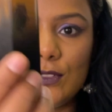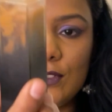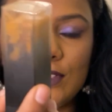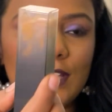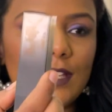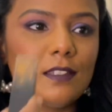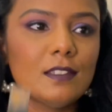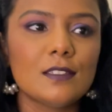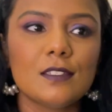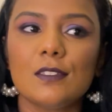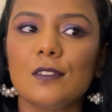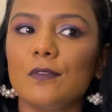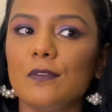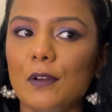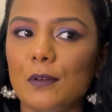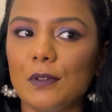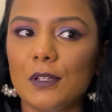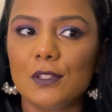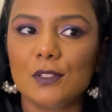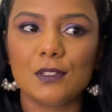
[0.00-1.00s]
today. This is the
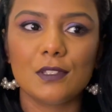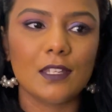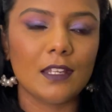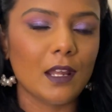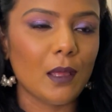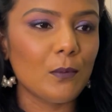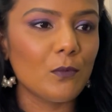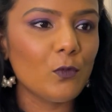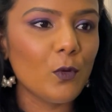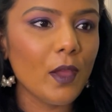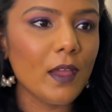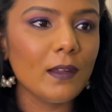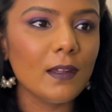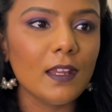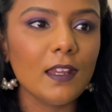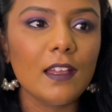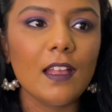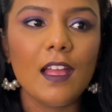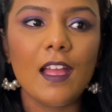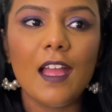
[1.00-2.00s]
foundation that I'm
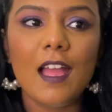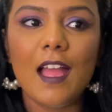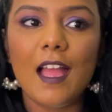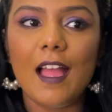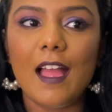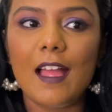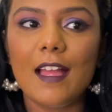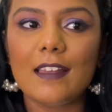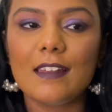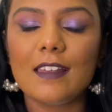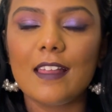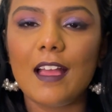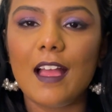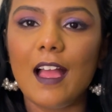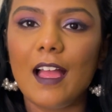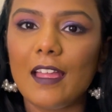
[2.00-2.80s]
wearing, and